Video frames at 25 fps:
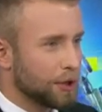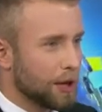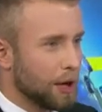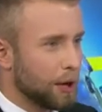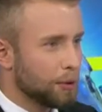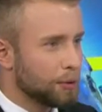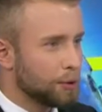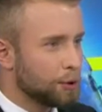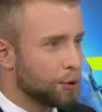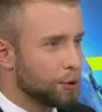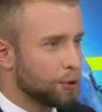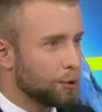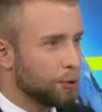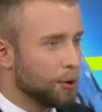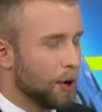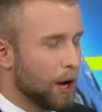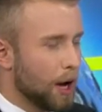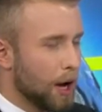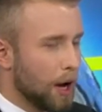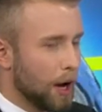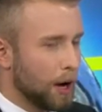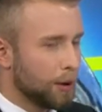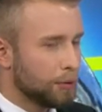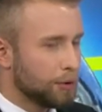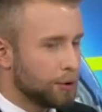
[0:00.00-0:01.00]
How did
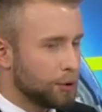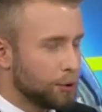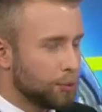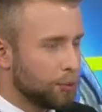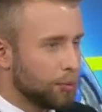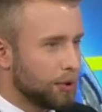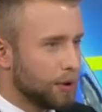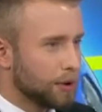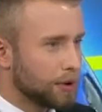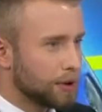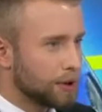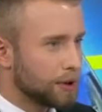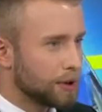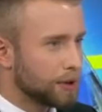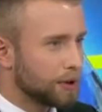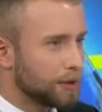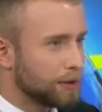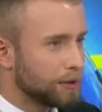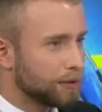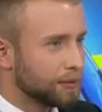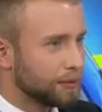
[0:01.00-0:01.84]
you build it?